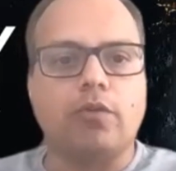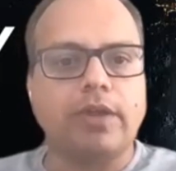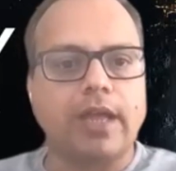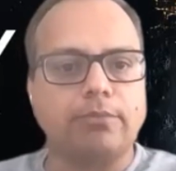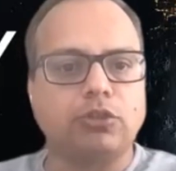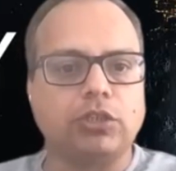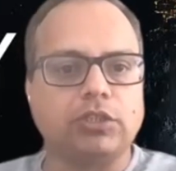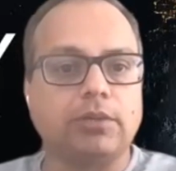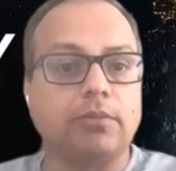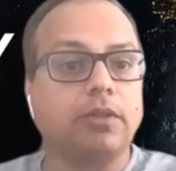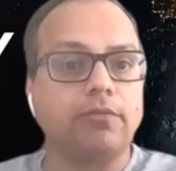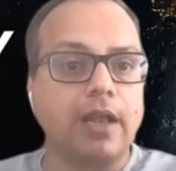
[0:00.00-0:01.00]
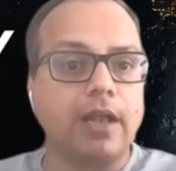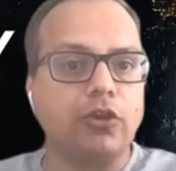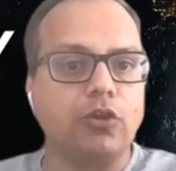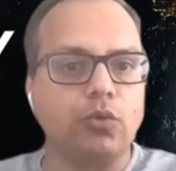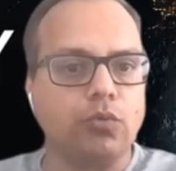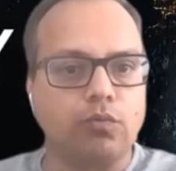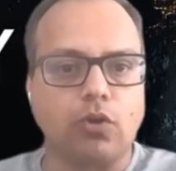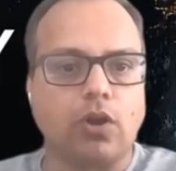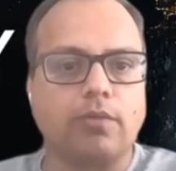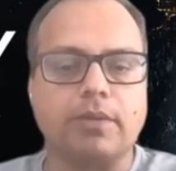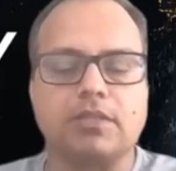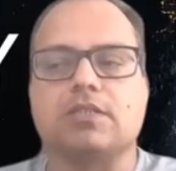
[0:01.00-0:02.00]
How are we capturing some of that value
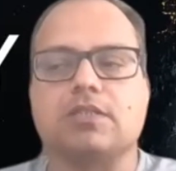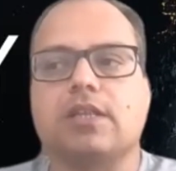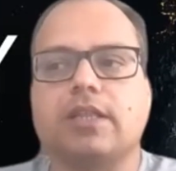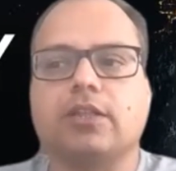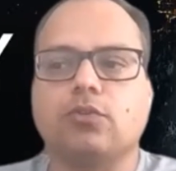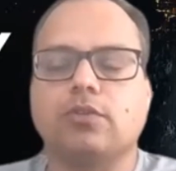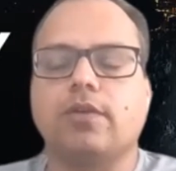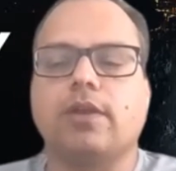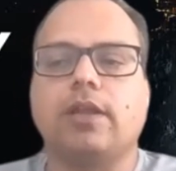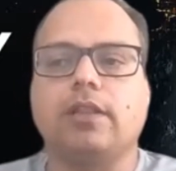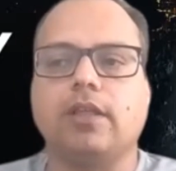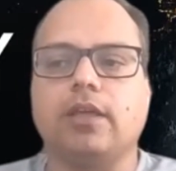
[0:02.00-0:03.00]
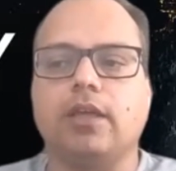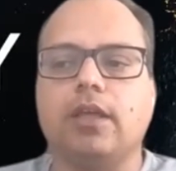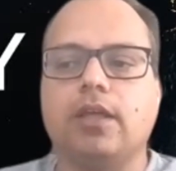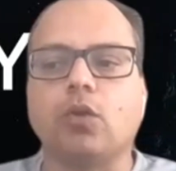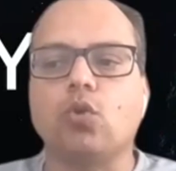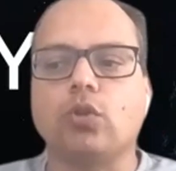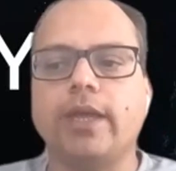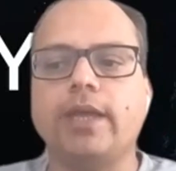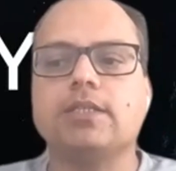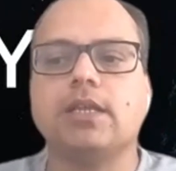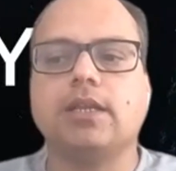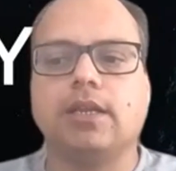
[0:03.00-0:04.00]
for our business? I think those are really the core
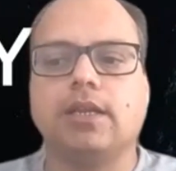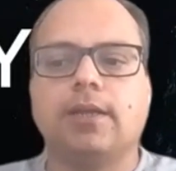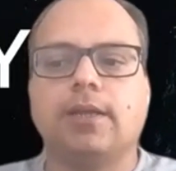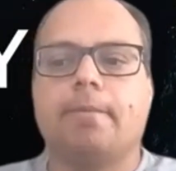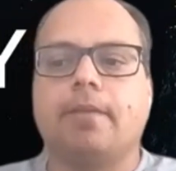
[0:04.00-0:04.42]
things. And